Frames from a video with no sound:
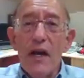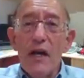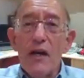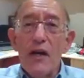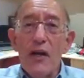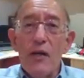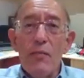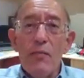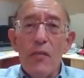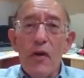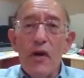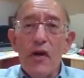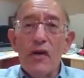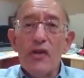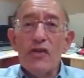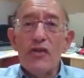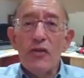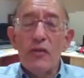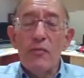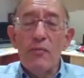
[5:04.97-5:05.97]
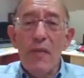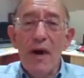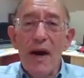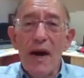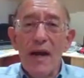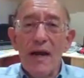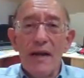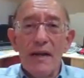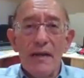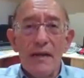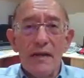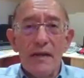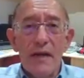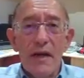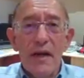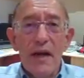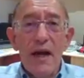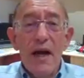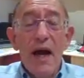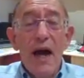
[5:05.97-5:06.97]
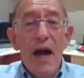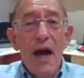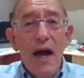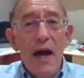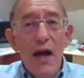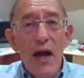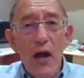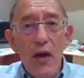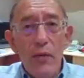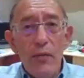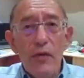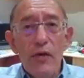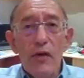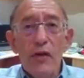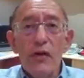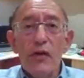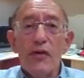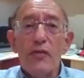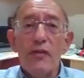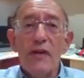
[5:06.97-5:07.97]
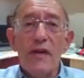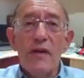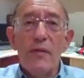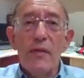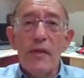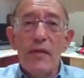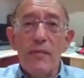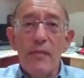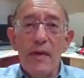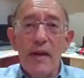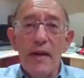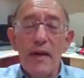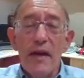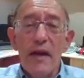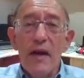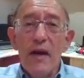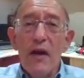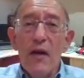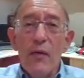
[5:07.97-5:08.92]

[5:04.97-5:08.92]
commercial mind. I hope you'll agree with me